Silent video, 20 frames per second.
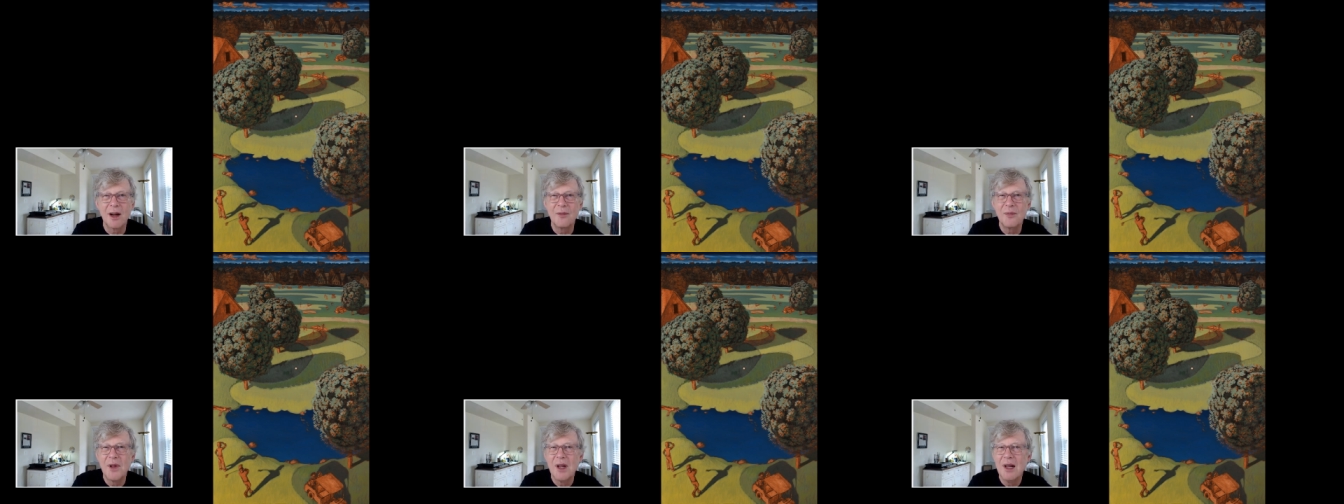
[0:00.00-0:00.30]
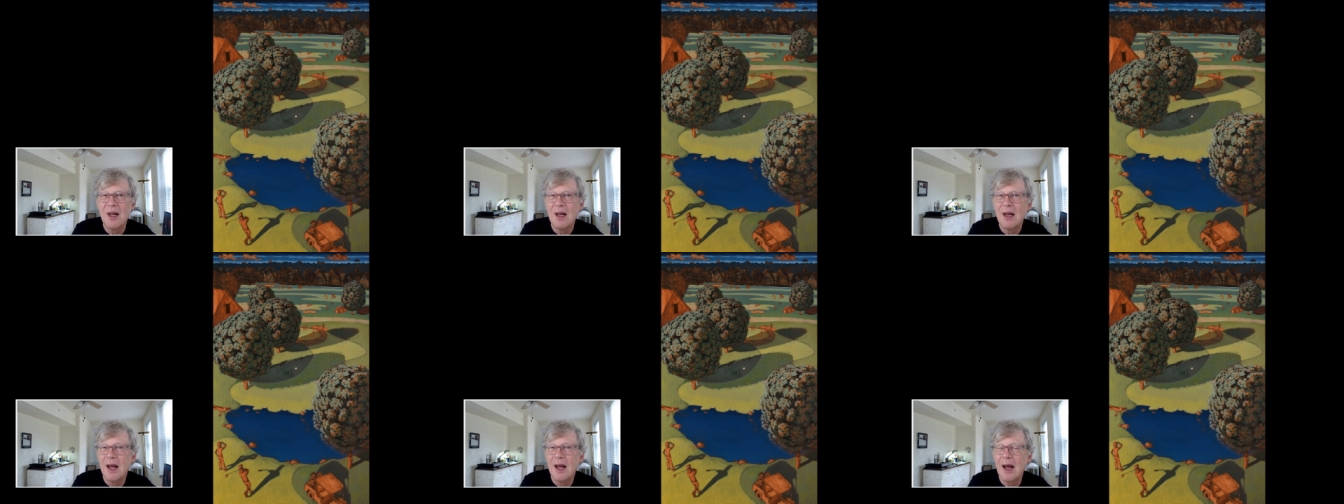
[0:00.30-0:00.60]
And
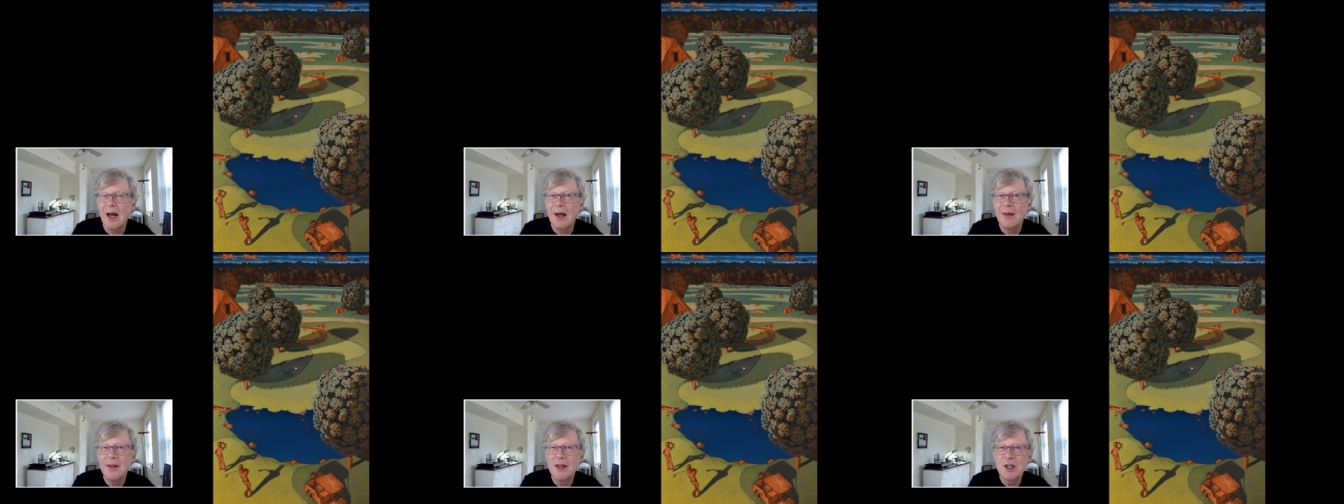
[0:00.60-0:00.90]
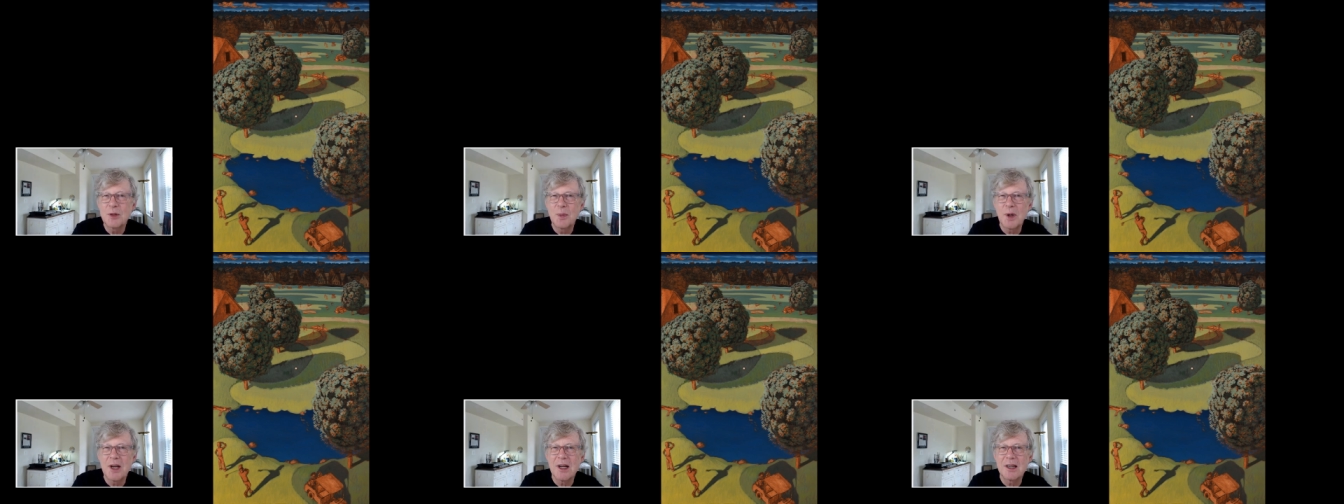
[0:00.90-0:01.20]
and
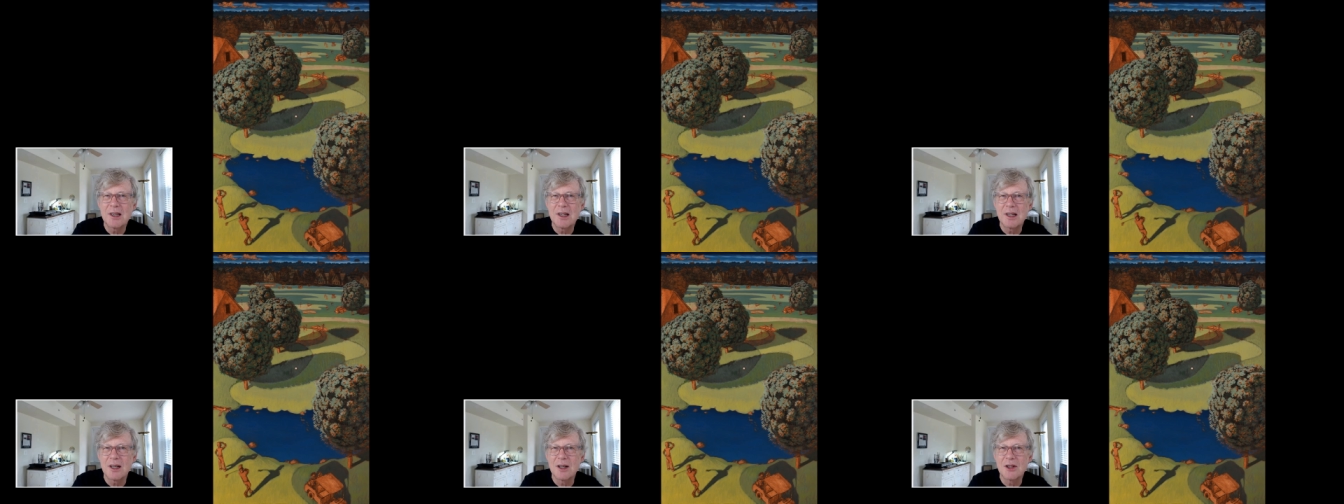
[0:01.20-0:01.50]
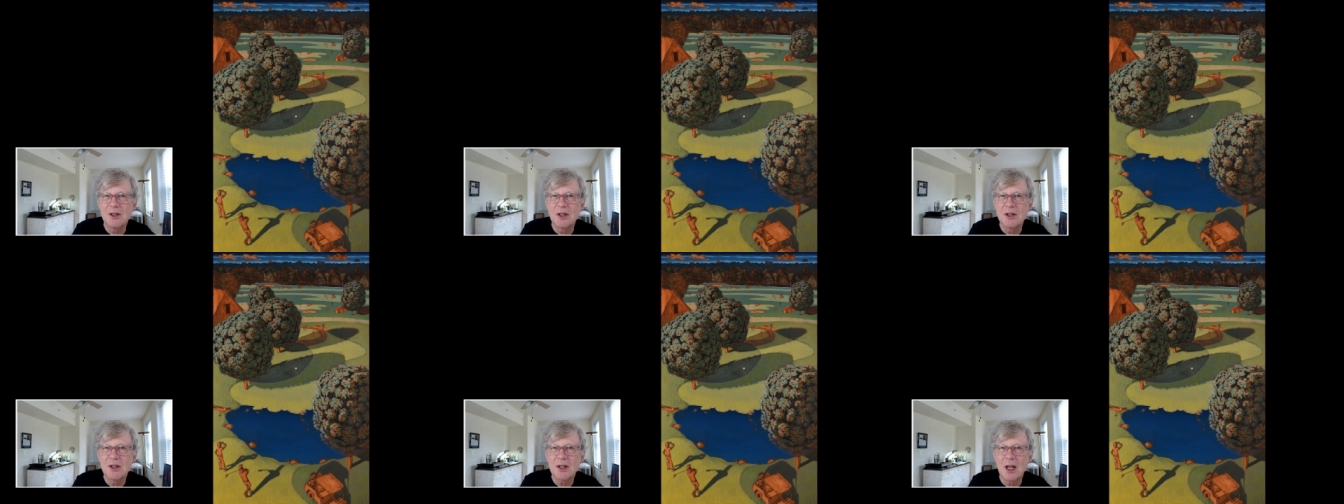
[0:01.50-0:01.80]
this painting
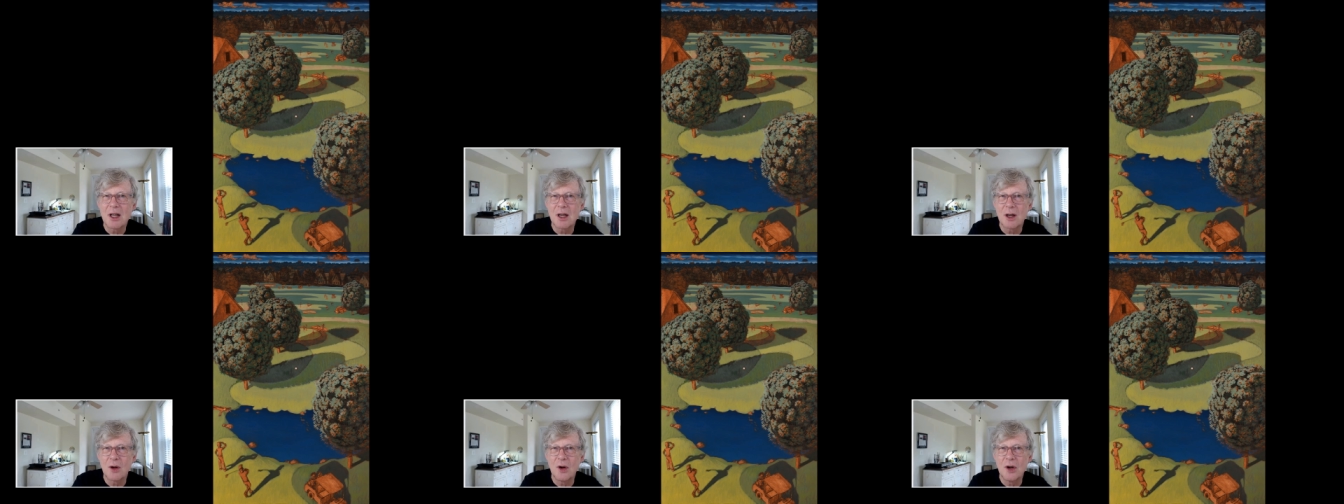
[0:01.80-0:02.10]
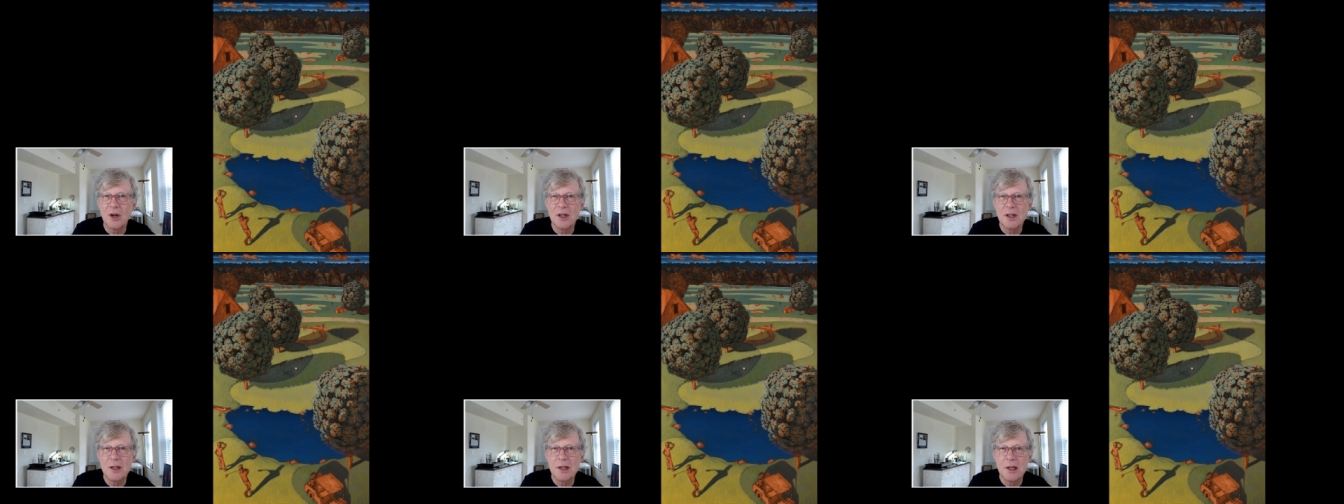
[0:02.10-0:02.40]
has just kind of
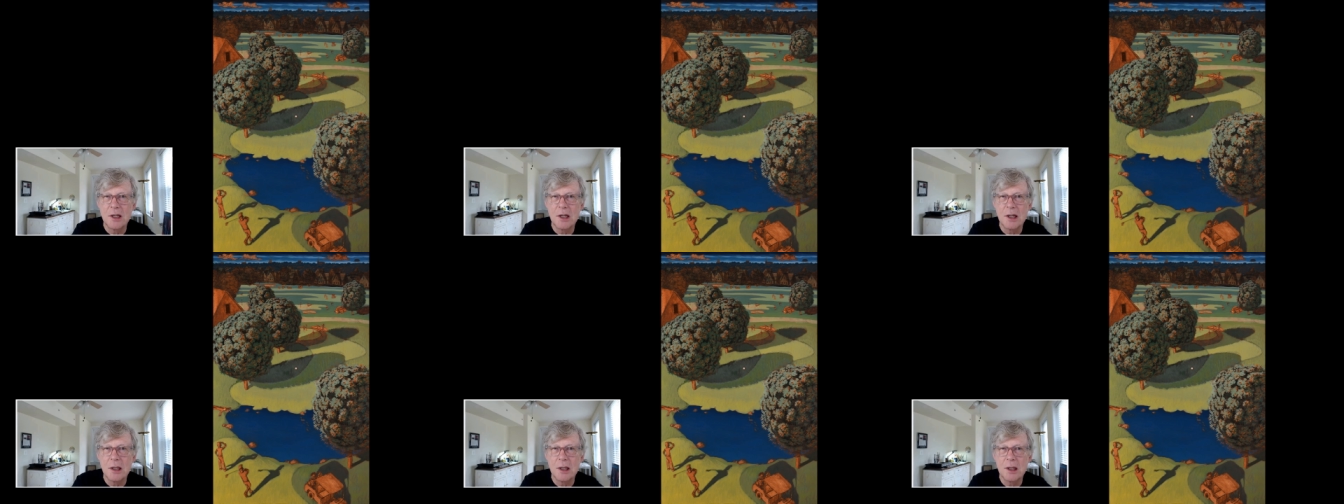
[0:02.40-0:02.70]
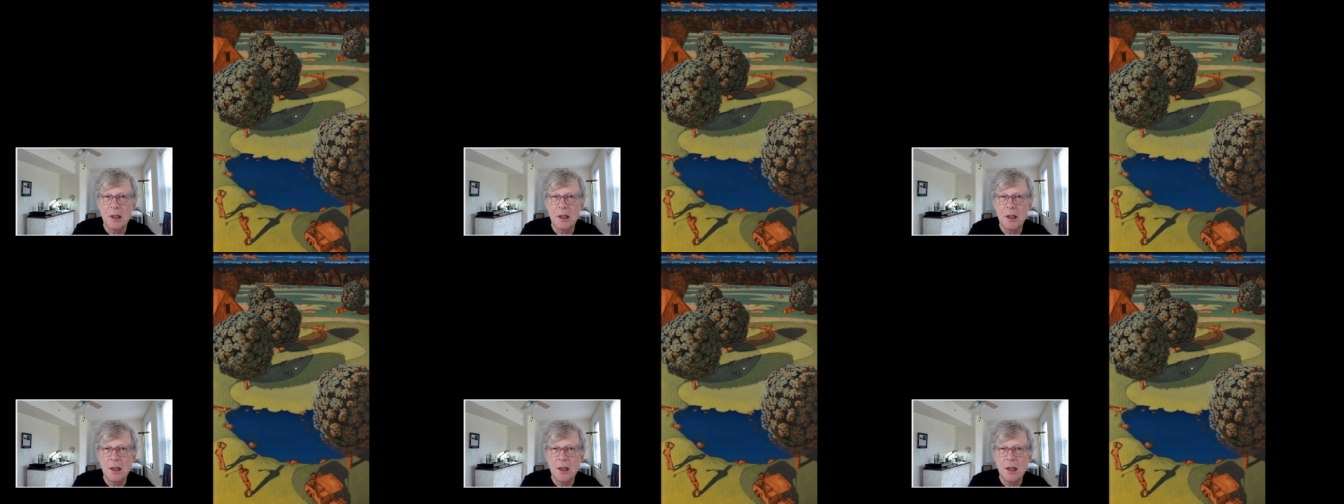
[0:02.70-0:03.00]
gone
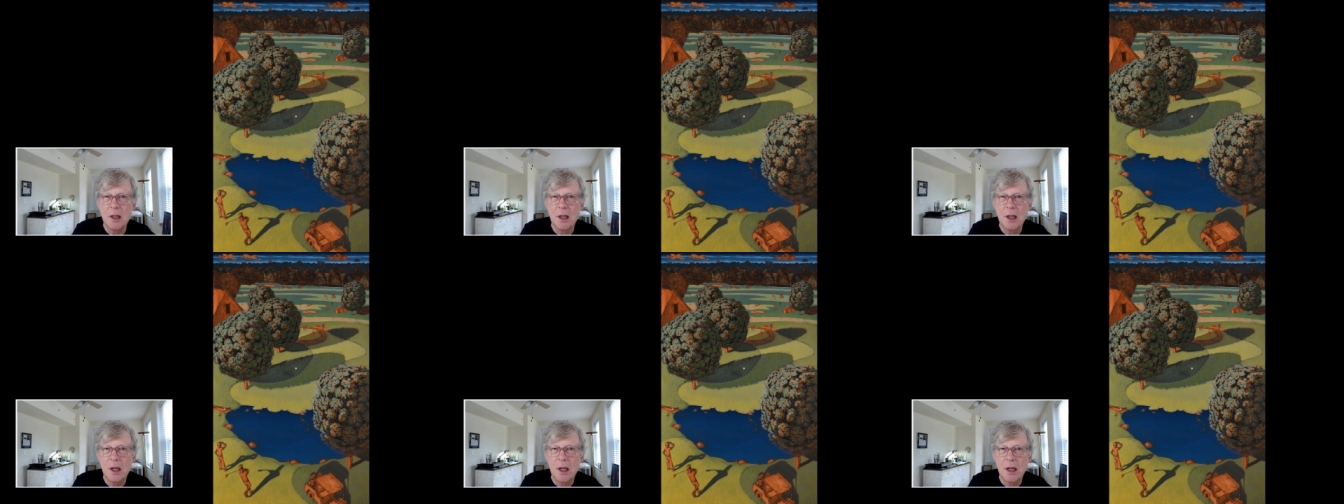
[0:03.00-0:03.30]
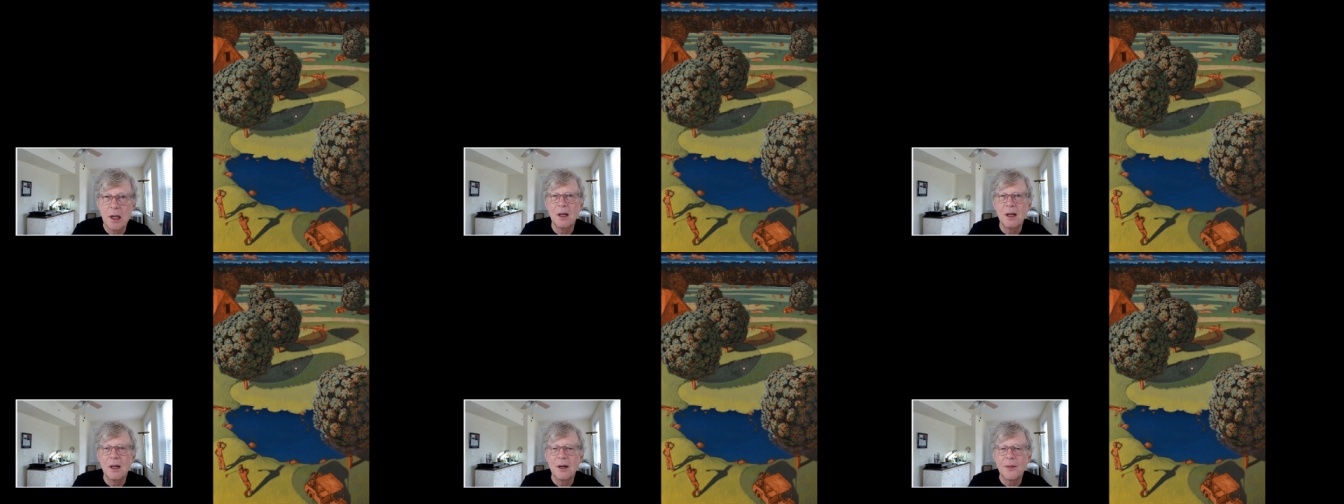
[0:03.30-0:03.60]
dead.
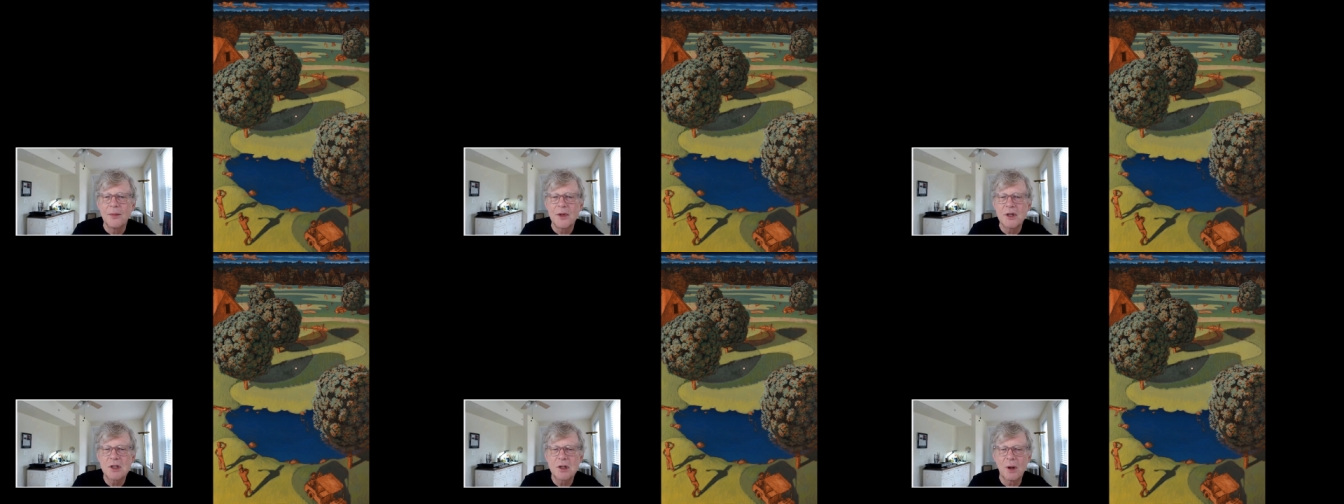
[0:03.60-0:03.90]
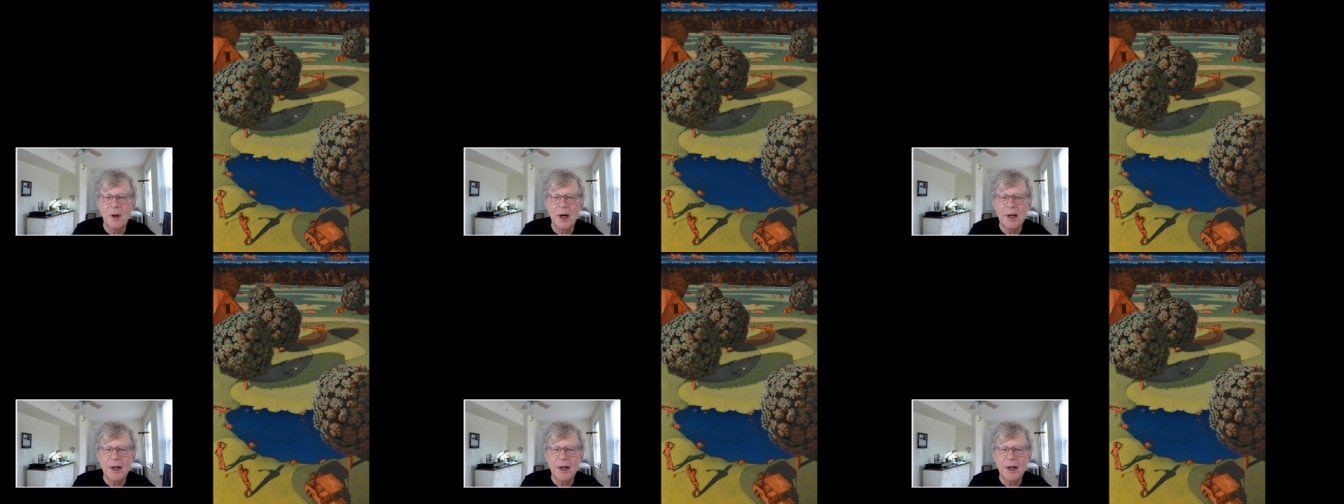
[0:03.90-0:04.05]
So